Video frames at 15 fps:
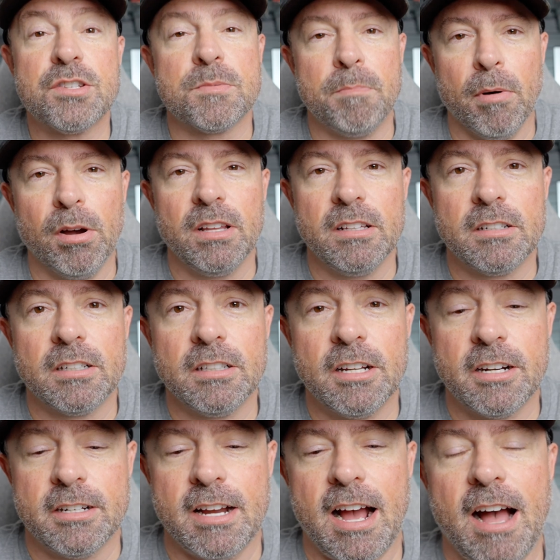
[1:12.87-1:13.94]
Spoiler
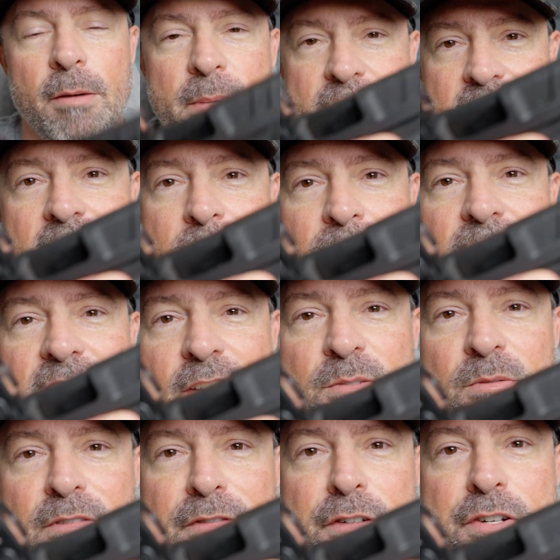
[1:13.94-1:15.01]
alert, I'll be keeping this
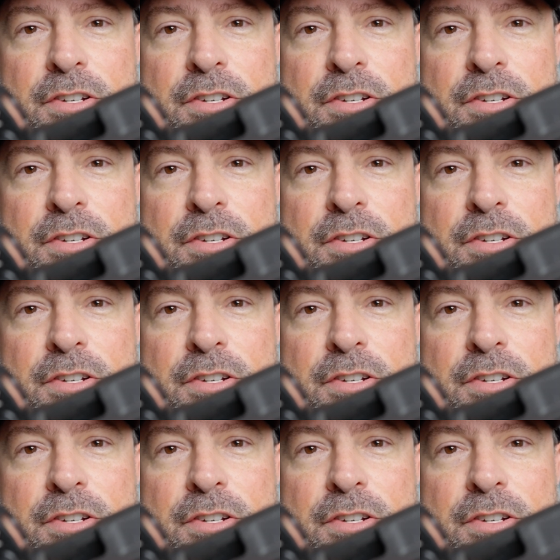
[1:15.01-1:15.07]
one for